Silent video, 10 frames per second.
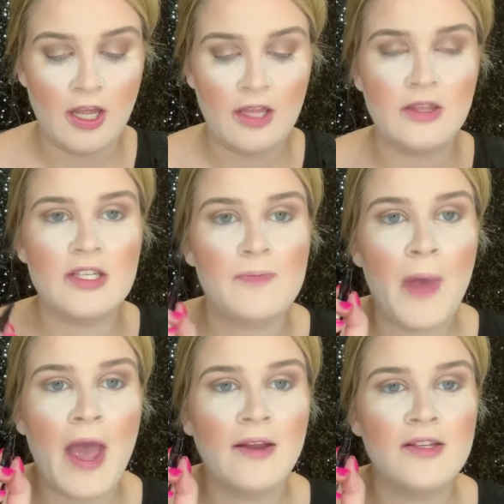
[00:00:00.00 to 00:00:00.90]
And this
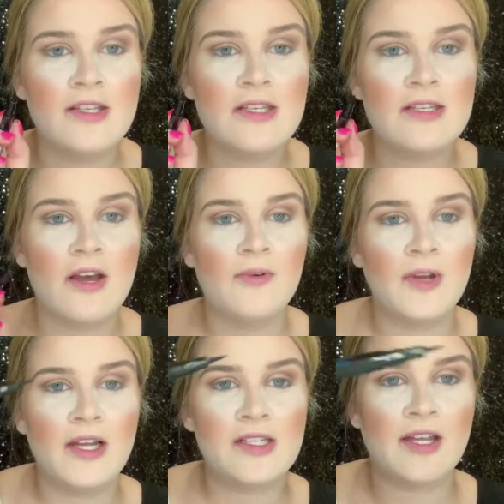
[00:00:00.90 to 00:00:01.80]
pen is so
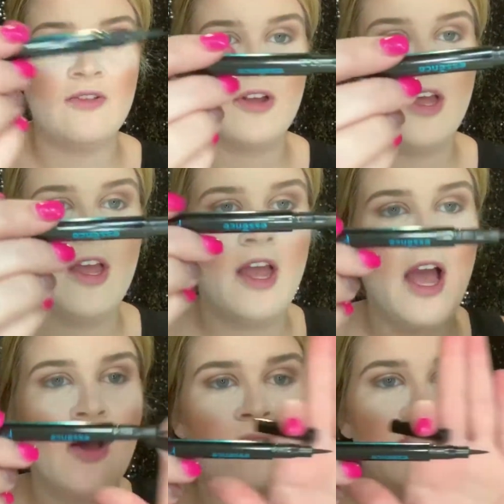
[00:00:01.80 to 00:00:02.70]
nice. Like, look how